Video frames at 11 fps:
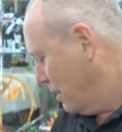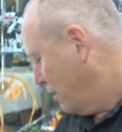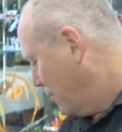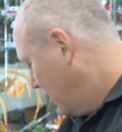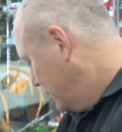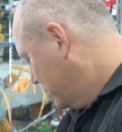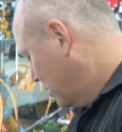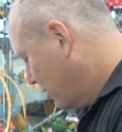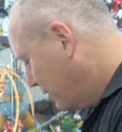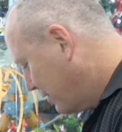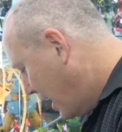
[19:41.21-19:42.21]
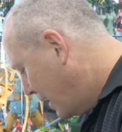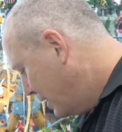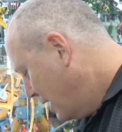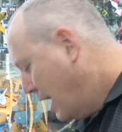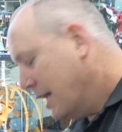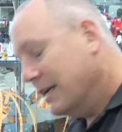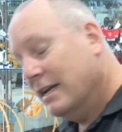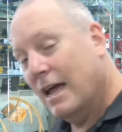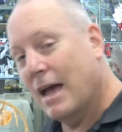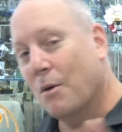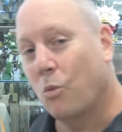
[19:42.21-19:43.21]
Alright, so I got that.
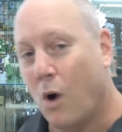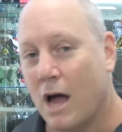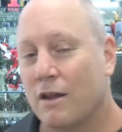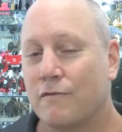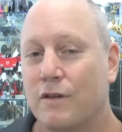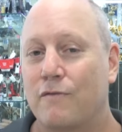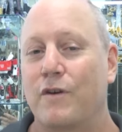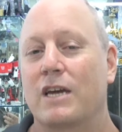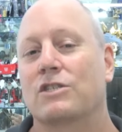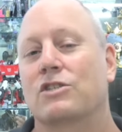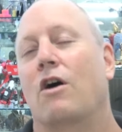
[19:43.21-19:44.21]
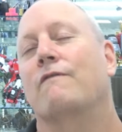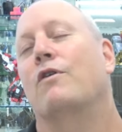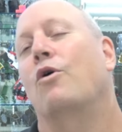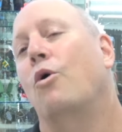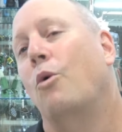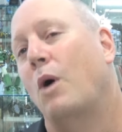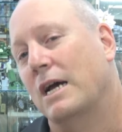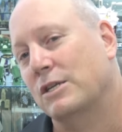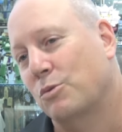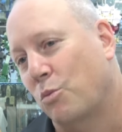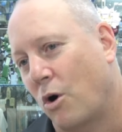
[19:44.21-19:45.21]
One of the figures I've
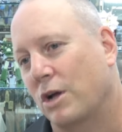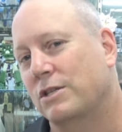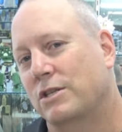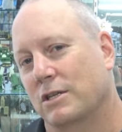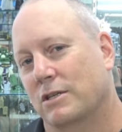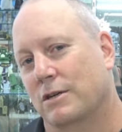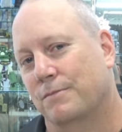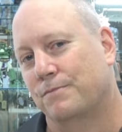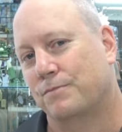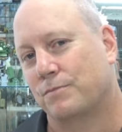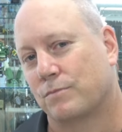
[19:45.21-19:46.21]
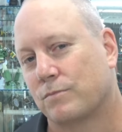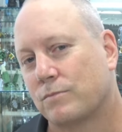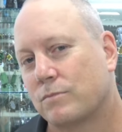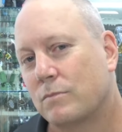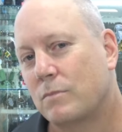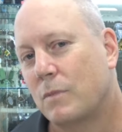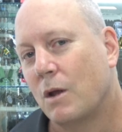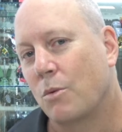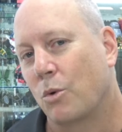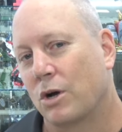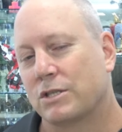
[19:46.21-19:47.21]
always wanted
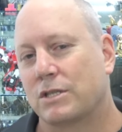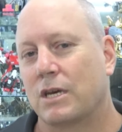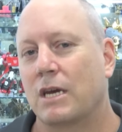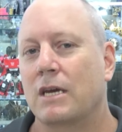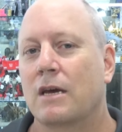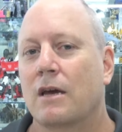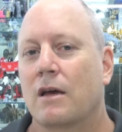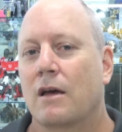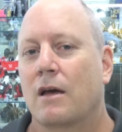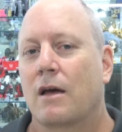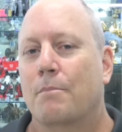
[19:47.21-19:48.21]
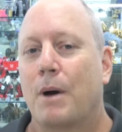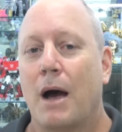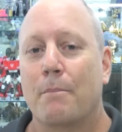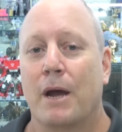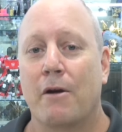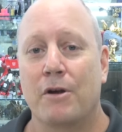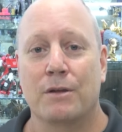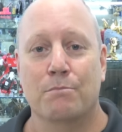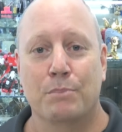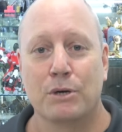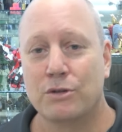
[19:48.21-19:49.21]
was the
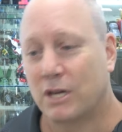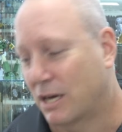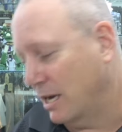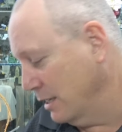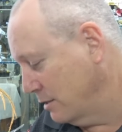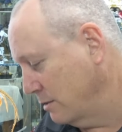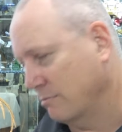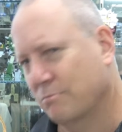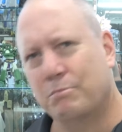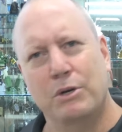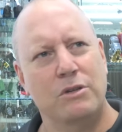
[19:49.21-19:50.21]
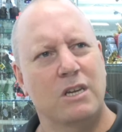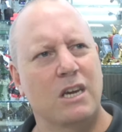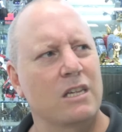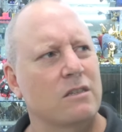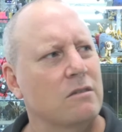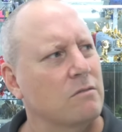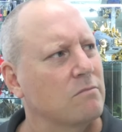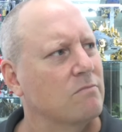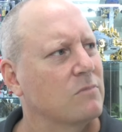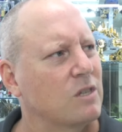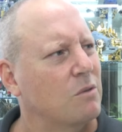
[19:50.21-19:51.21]
Barbarian Builder Kit. Builder Kit?
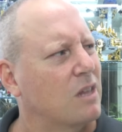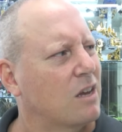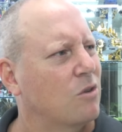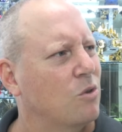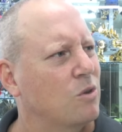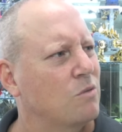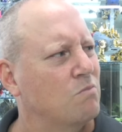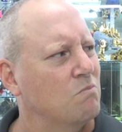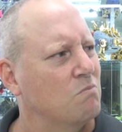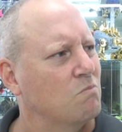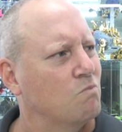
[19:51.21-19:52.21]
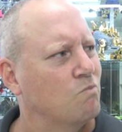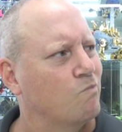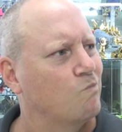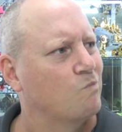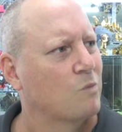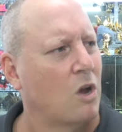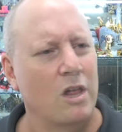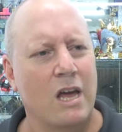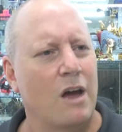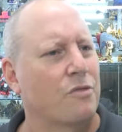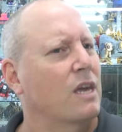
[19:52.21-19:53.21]
Is that what they call them? I
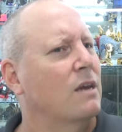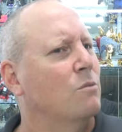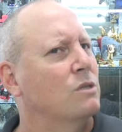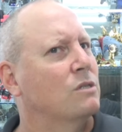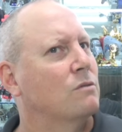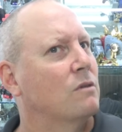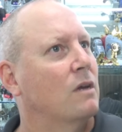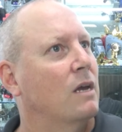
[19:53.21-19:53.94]
don't know, I think it was...